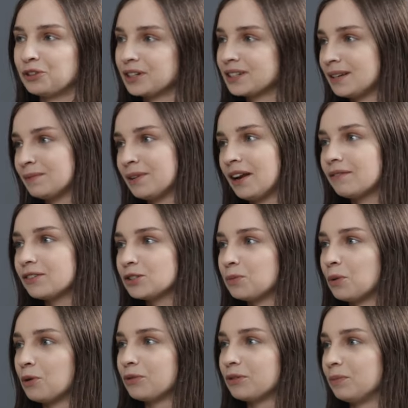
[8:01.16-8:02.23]
first time that I ever
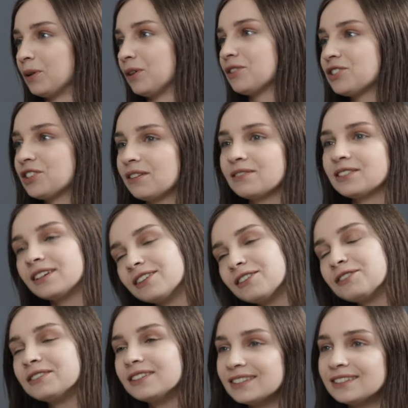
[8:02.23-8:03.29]
spoke with Milos, and I was like,
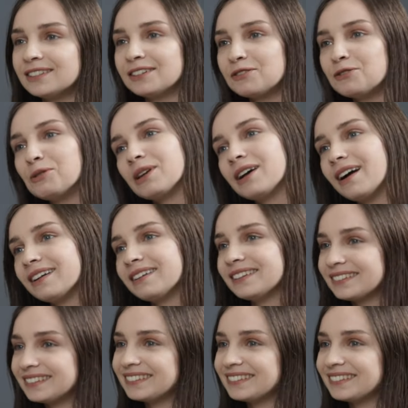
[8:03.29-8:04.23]
oh, this is a cool guy.